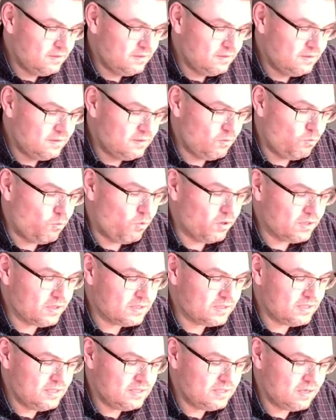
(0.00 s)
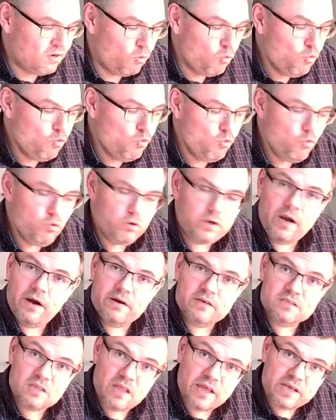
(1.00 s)
The water sees now, oh, there
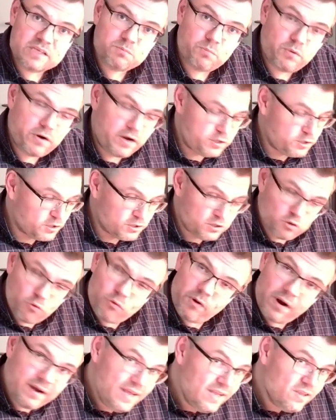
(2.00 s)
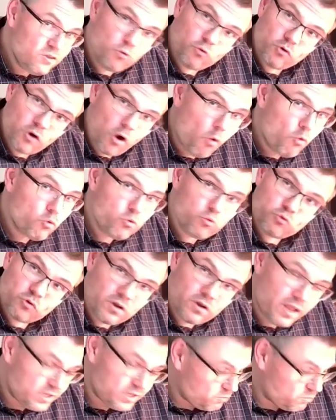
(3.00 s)
is less pressure, so I need to go to the
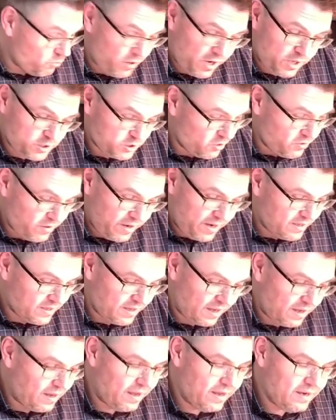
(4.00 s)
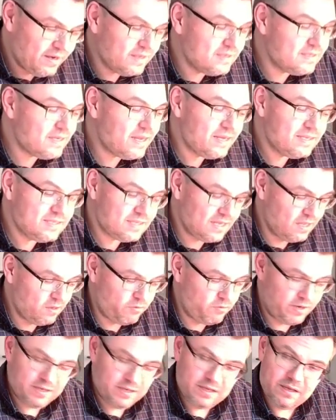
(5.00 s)
less pressure and, uh, and it's
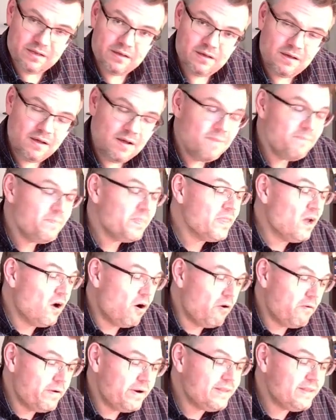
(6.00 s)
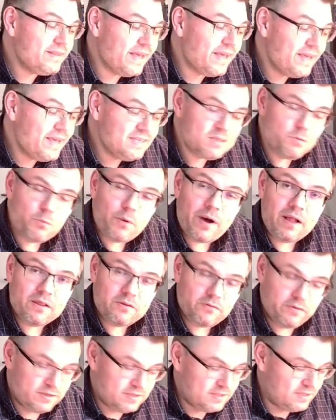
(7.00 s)
accelerating. However, it takes a while to
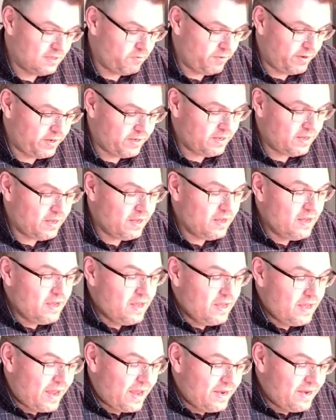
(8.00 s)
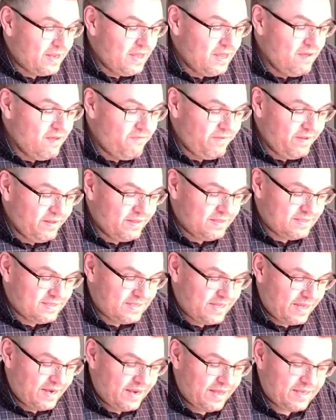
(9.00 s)
accelerate. And if it's
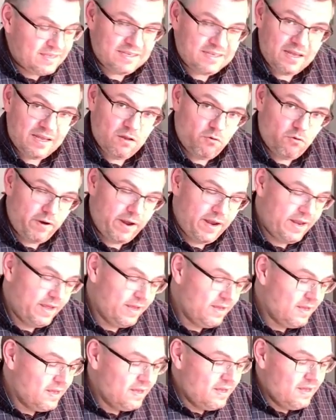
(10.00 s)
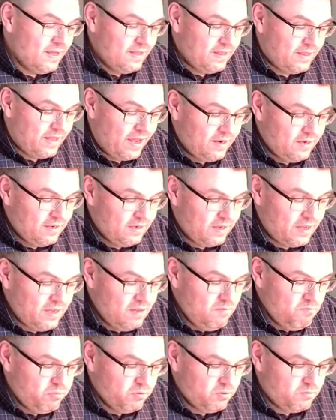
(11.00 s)
then accelerating, then the
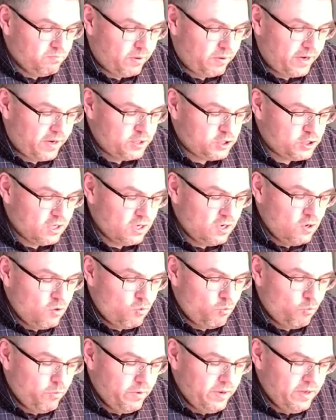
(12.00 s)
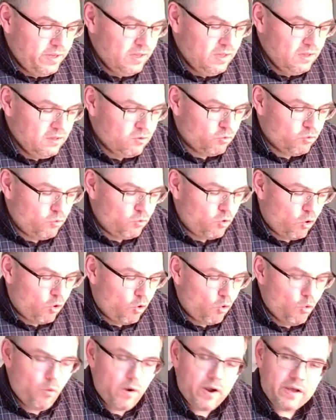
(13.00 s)
input pressure will
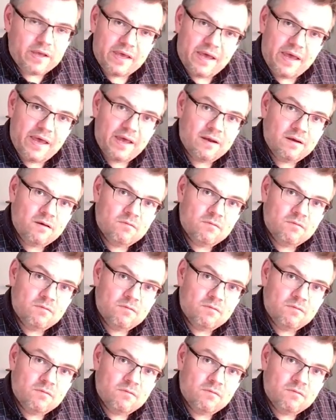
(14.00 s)
grow again